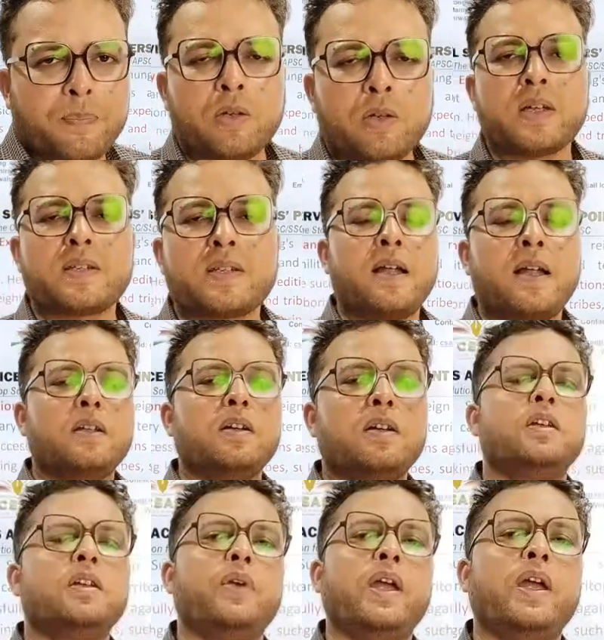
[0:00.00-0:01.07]
It was under
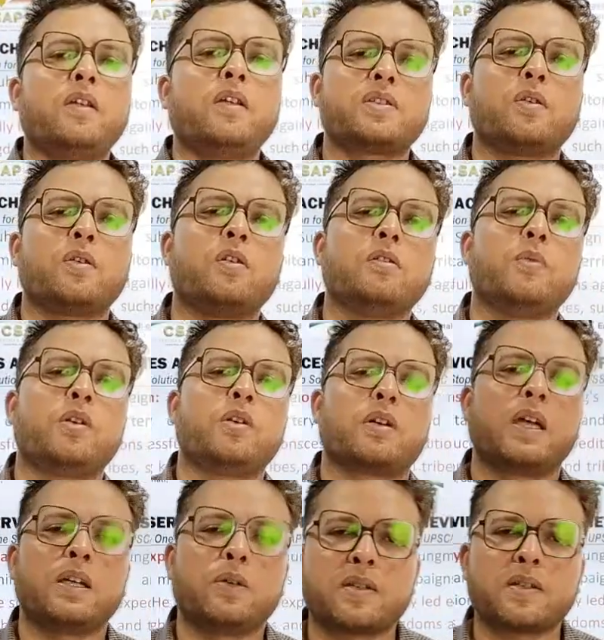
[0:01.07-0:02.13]
the reign of Sohummung.
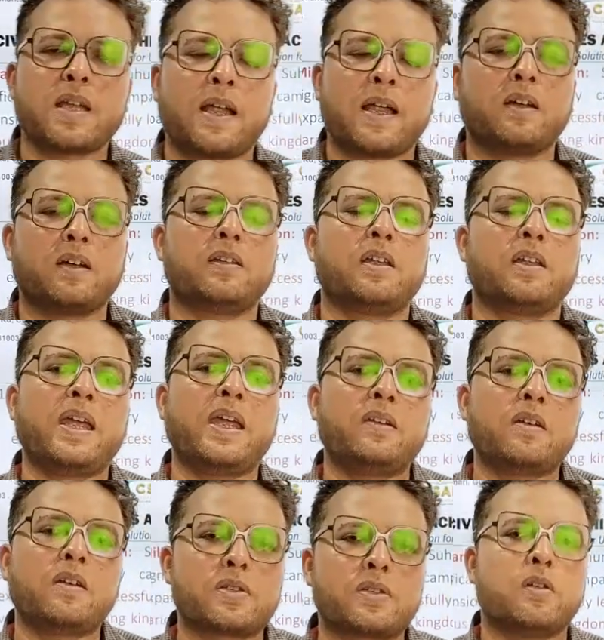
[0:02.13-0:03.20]
It was under the reign
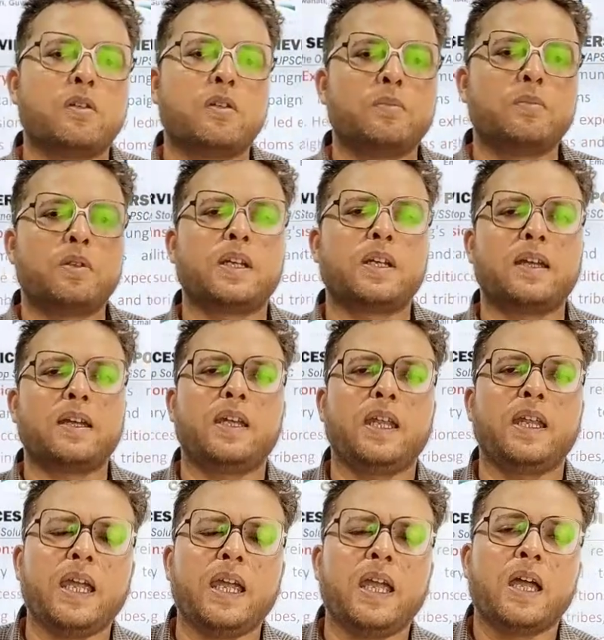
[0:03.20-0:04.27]
of Sohummung that
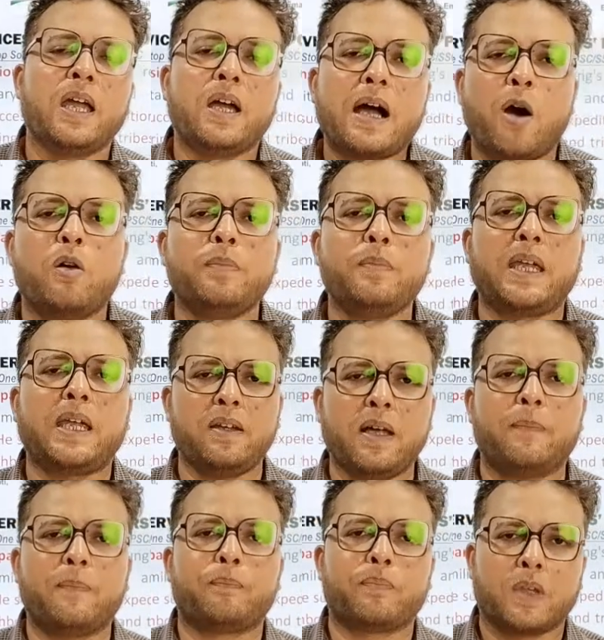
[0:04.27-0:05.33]
the Ahom
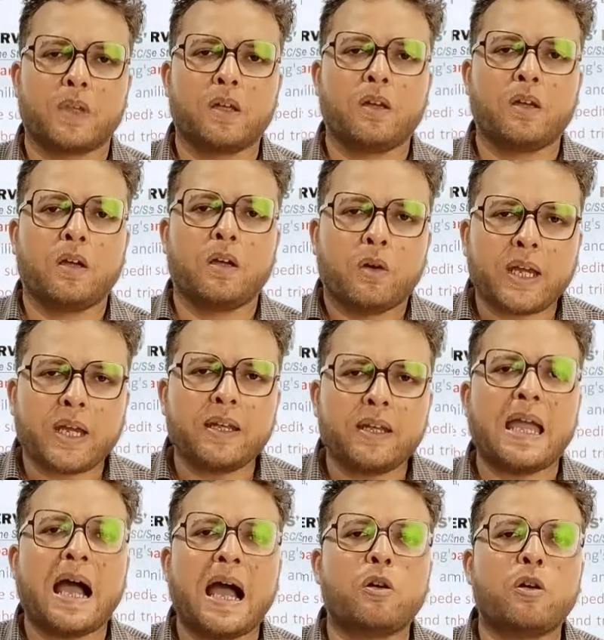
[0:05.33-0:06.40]
kingdom, okay, the
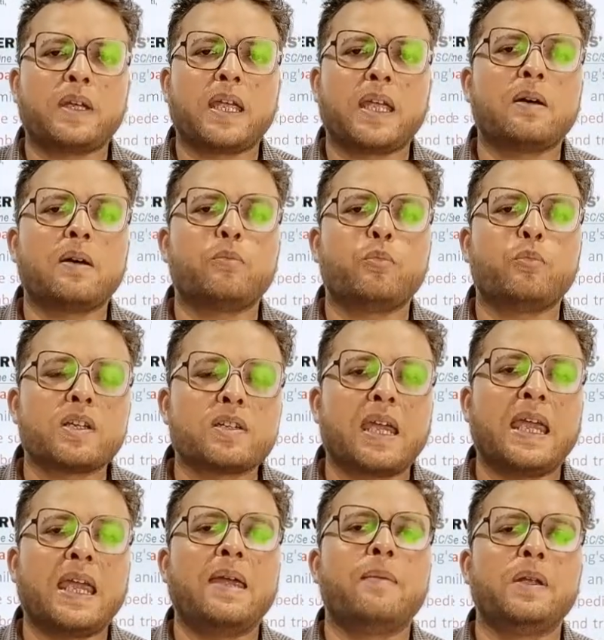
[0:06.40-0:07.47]
Ahom kingdom was
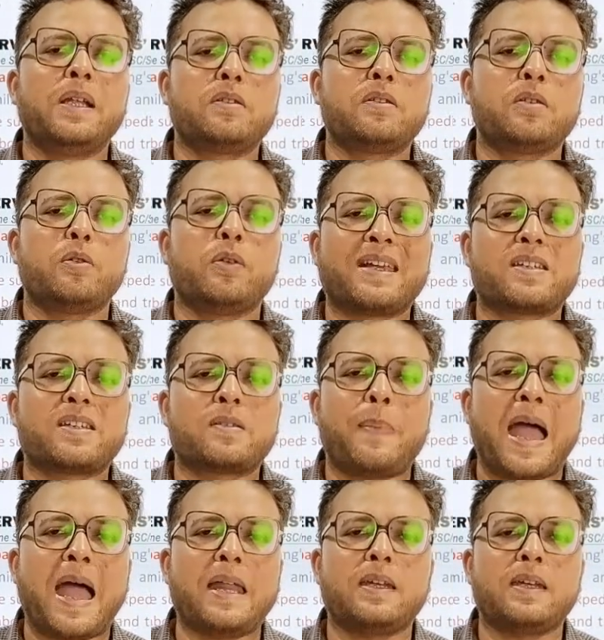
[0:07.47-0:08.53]
able to
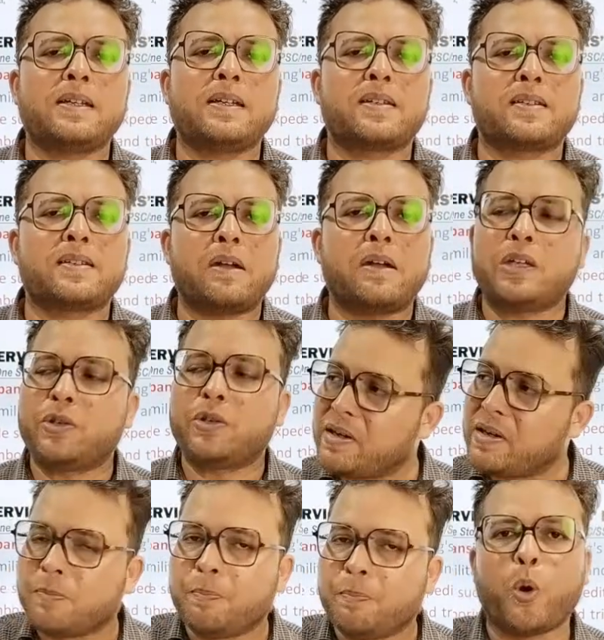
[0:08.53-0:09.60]
expand its
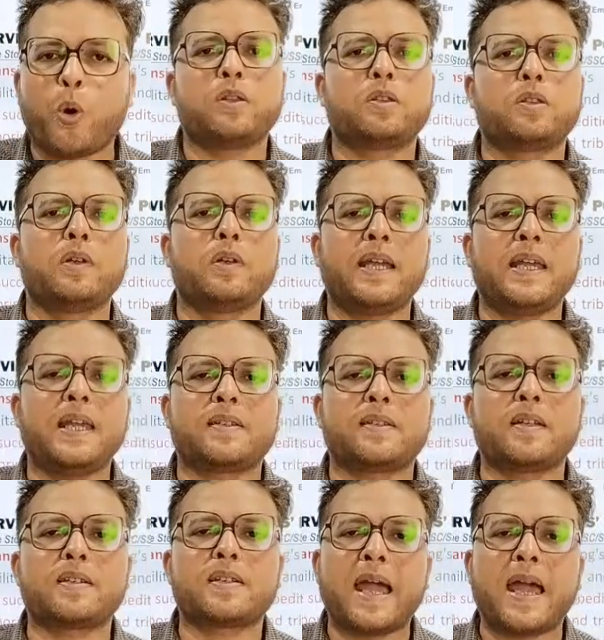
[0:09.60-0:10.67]
territories both to the
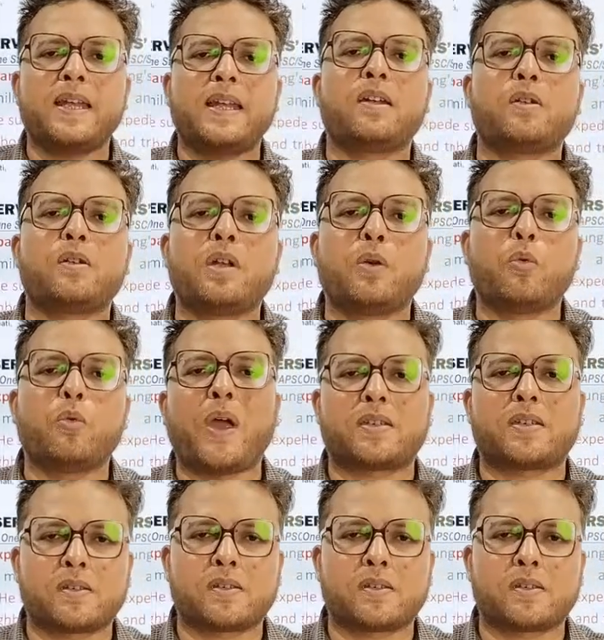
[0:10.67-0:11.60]
eastern side and to the west.